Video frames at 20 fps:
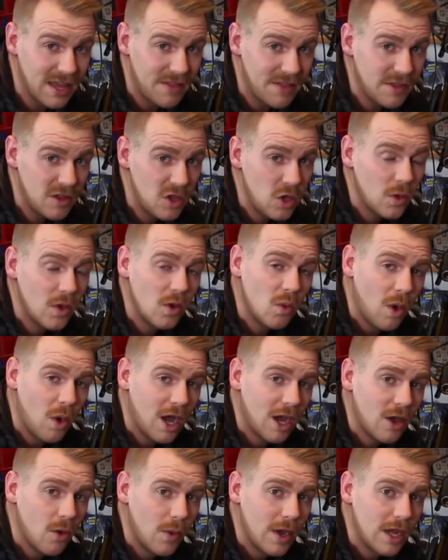and then you can
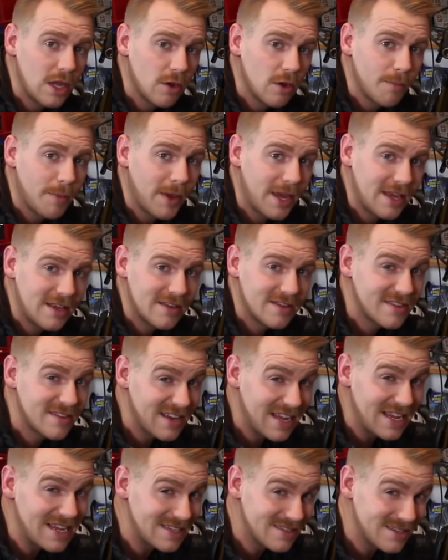walk away and your bike
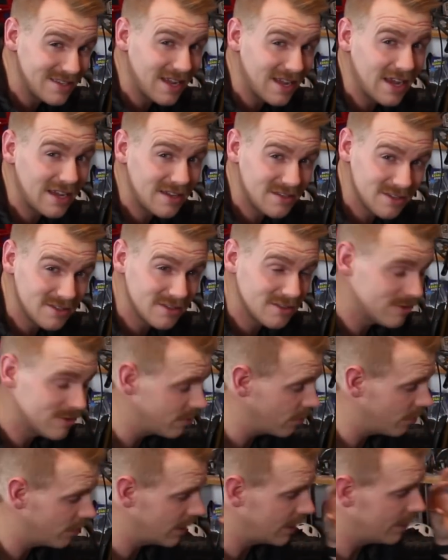stays nice and
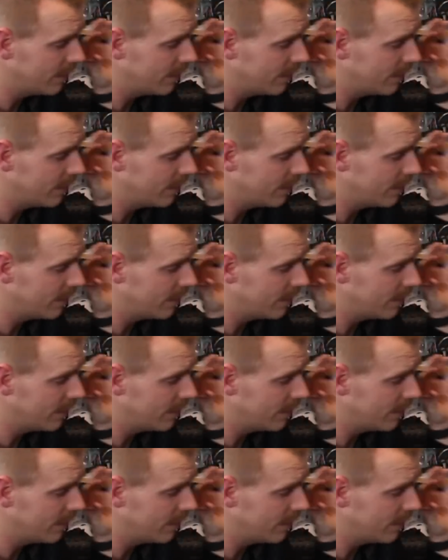sturdy.